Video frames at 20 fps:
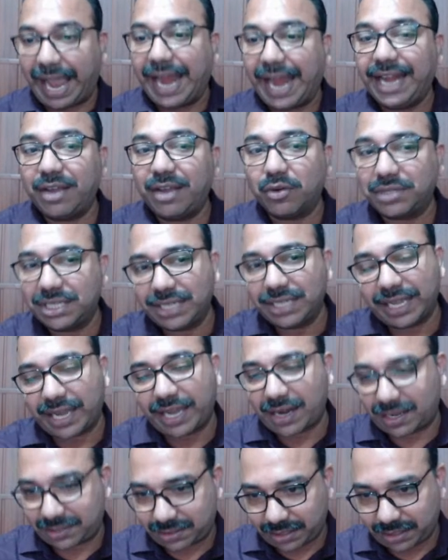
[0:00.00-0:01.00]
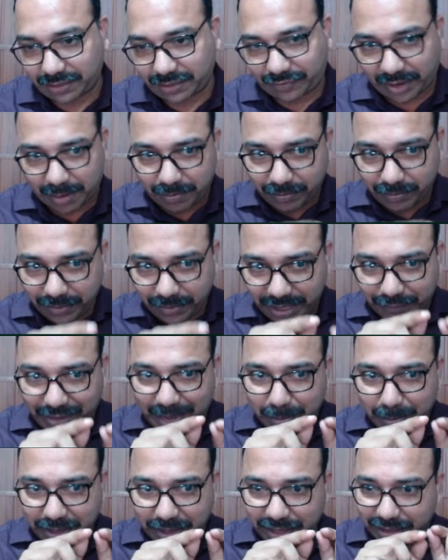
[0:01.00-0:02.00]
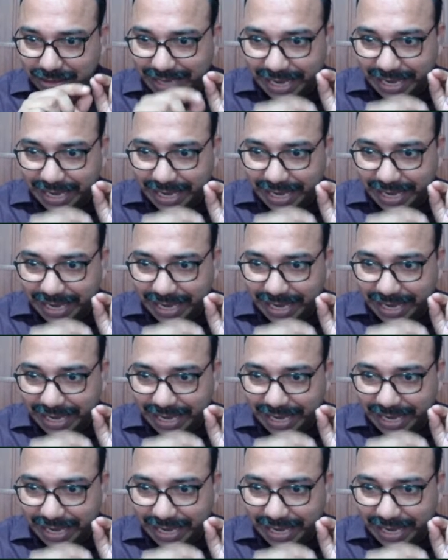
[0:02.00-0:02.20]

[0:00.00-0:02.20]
Any question they can ask. From, if I'm